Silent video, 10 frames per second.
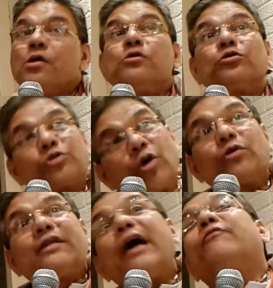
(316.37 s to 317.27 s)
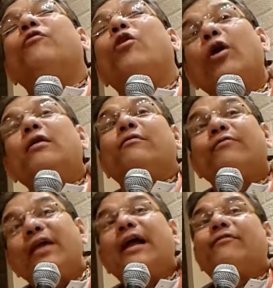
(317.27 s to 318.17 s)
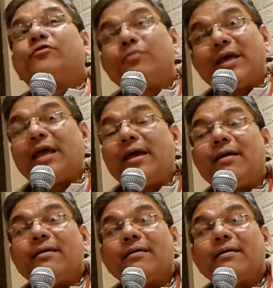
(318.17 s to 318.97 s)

So therefore, we have to be